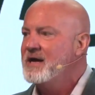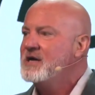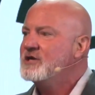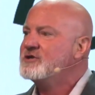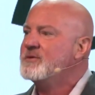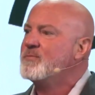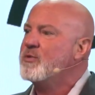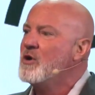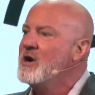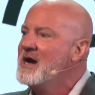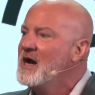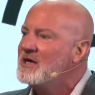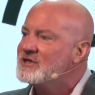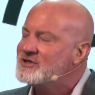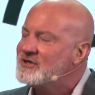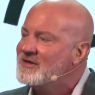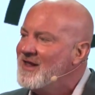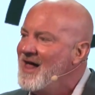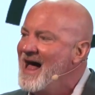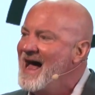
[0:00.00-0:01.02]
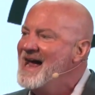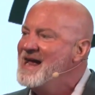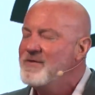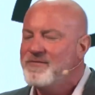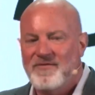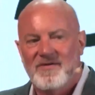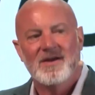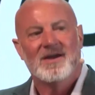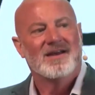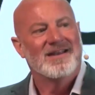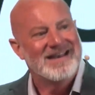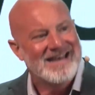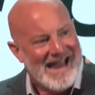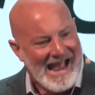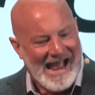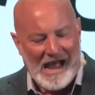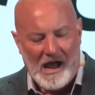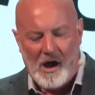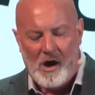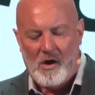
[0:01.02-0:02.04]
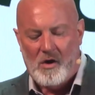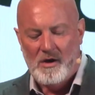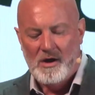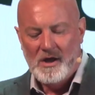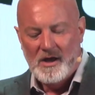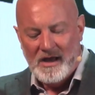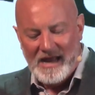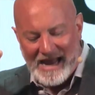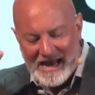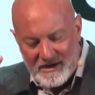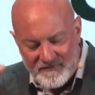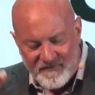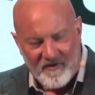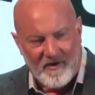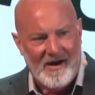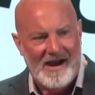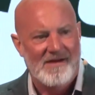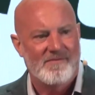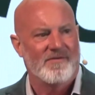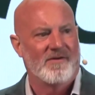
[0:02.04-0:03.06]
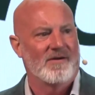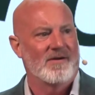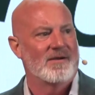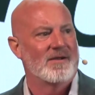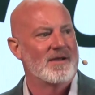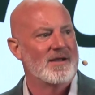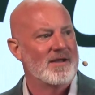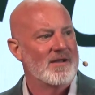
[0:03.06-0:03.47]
to bring us life now and forever.